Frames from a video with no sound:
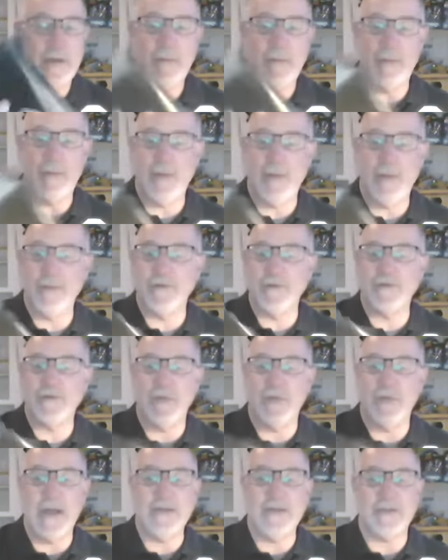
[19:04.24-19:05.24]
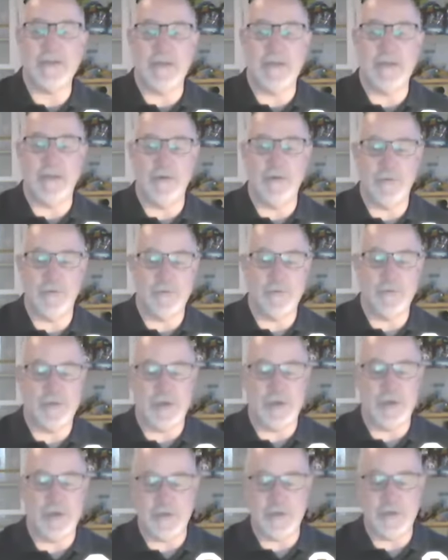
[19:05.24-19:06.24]
My mother was raised in the Lutheran
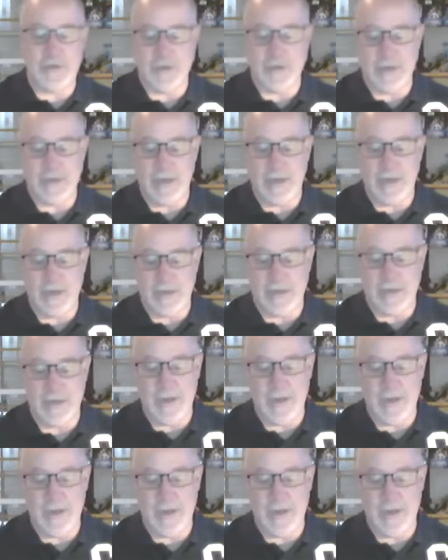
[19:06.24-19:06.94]
Church in, in